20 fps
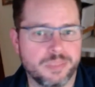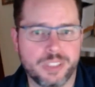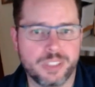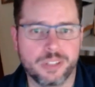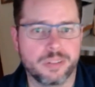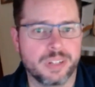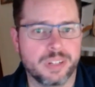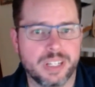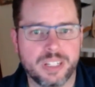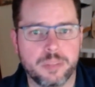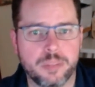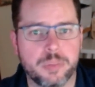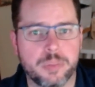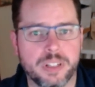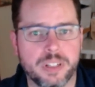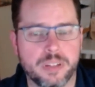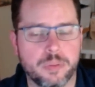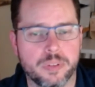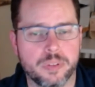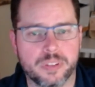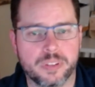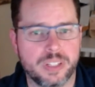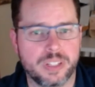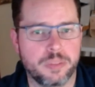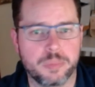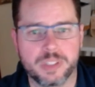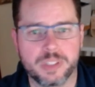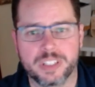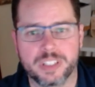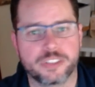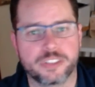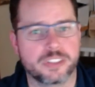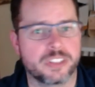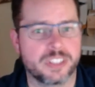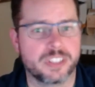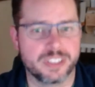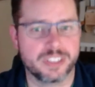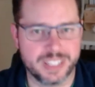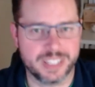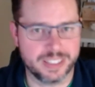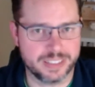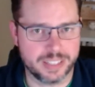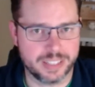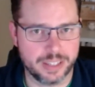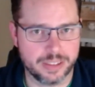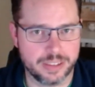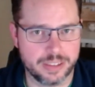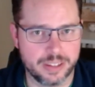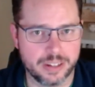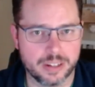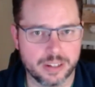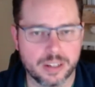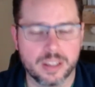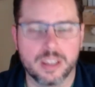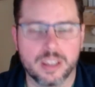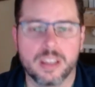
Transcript: anybody with any malicious intent out there.